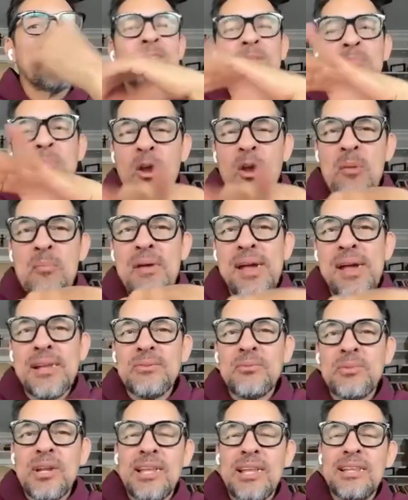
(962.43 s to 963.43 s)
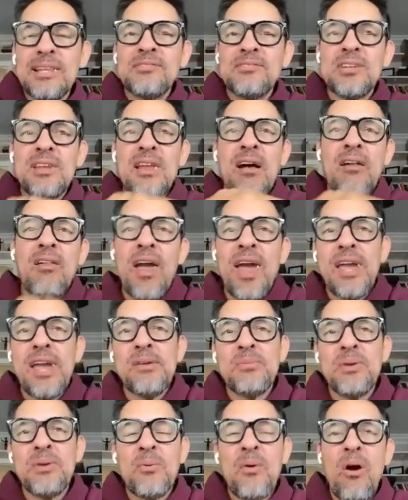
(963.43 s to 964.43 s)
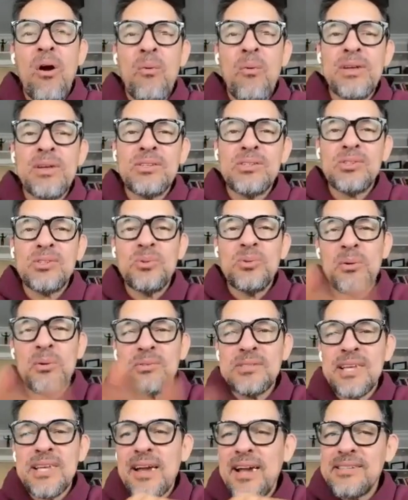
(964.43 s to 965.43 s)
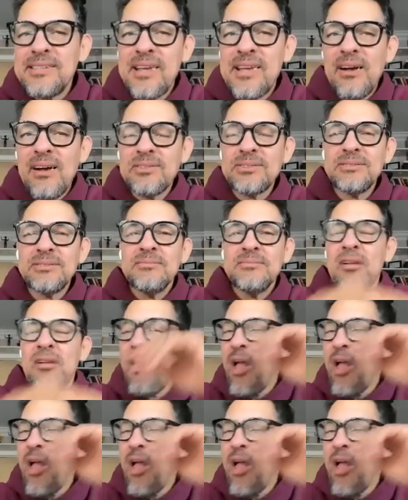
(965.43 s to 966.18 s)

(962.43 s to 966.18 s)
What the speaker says: experiment when I lived in LA. We all went to, what was that guy's house?